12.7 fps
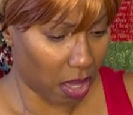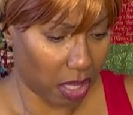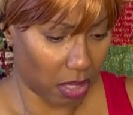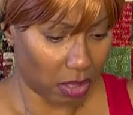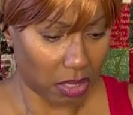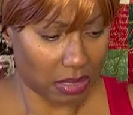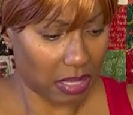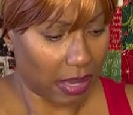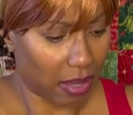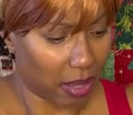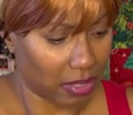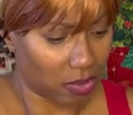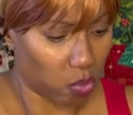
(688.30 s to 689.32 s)
Looks like
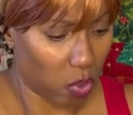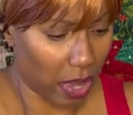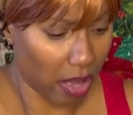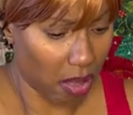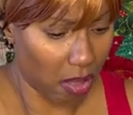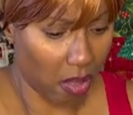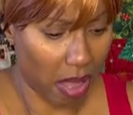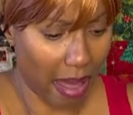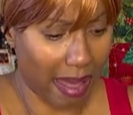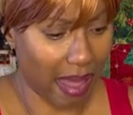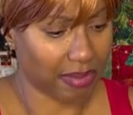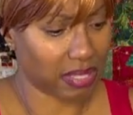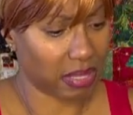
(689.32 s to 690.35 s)
as well, I
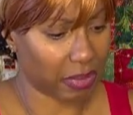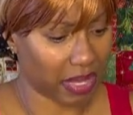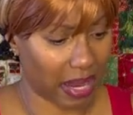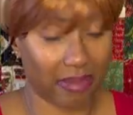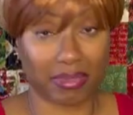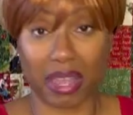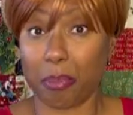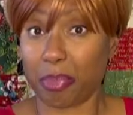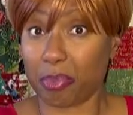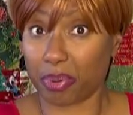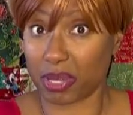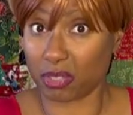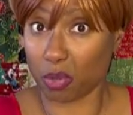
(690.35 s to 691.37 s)
have some that have not been
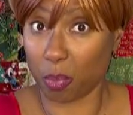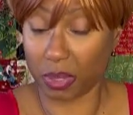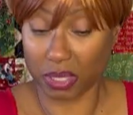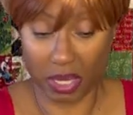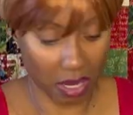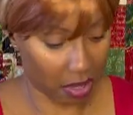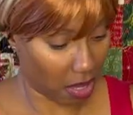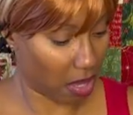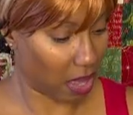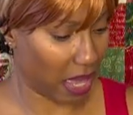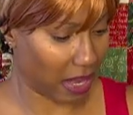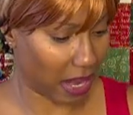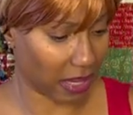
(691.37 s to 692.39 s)
pressed open yet,
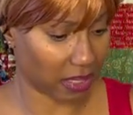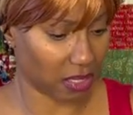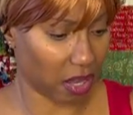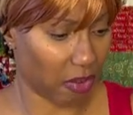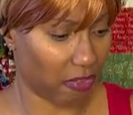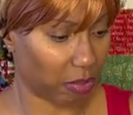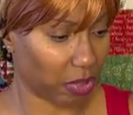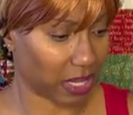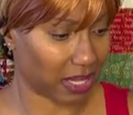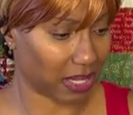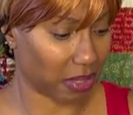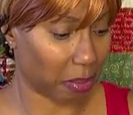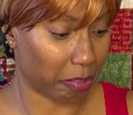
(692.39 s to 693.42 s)
and I can tell from looking at
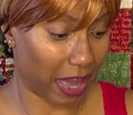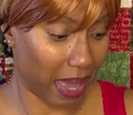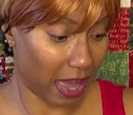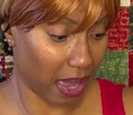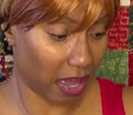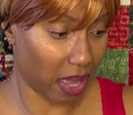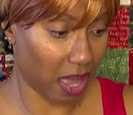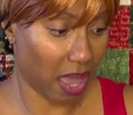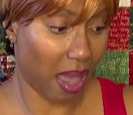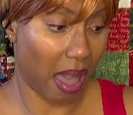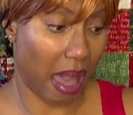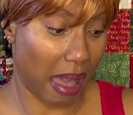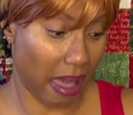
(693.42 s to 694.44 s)
the back,
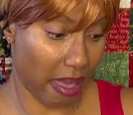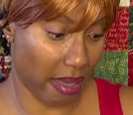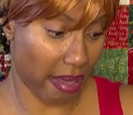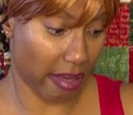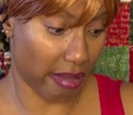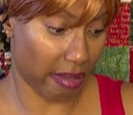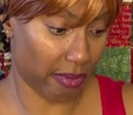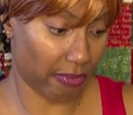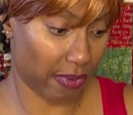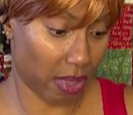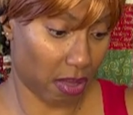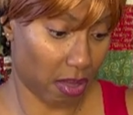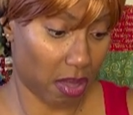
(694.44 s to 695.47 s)
I have
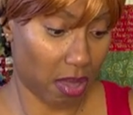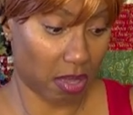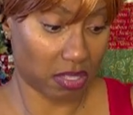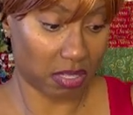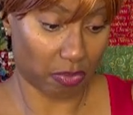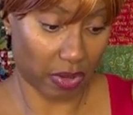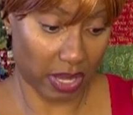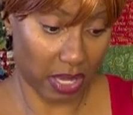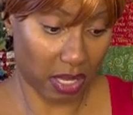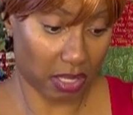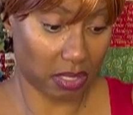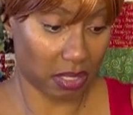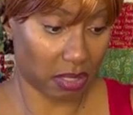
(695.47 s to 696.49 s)
some
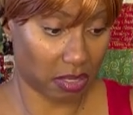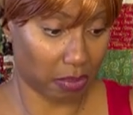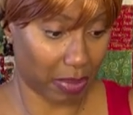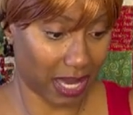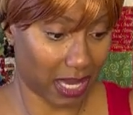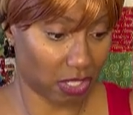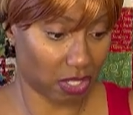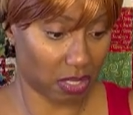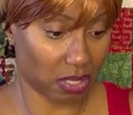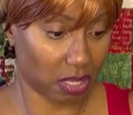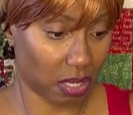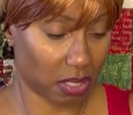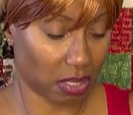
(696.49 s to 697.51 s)
reds, some beiges,
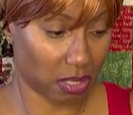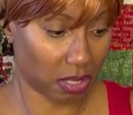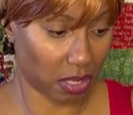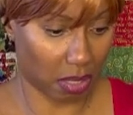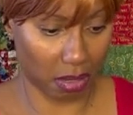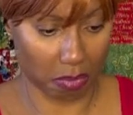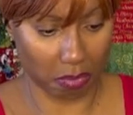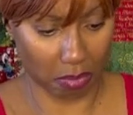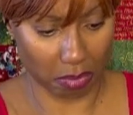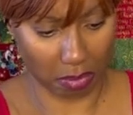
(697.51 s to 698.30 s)
some